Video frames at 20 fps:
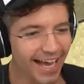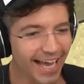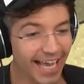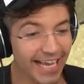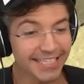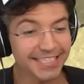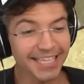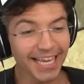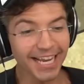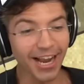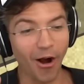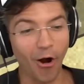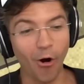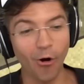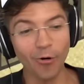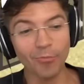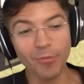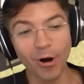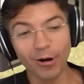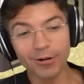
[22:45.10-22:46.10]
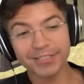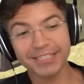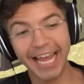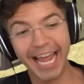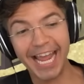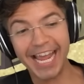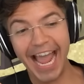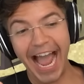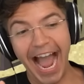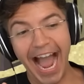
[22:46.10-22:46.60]
it's like almost
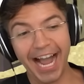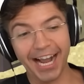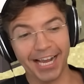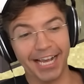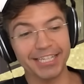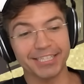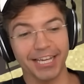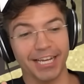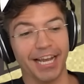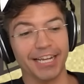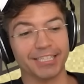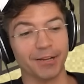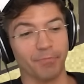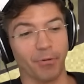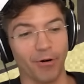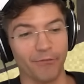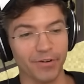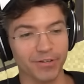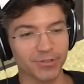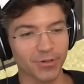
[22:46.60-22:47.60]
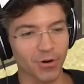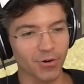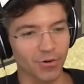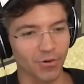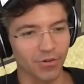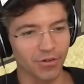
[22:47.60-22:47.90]
it's a perfect circle.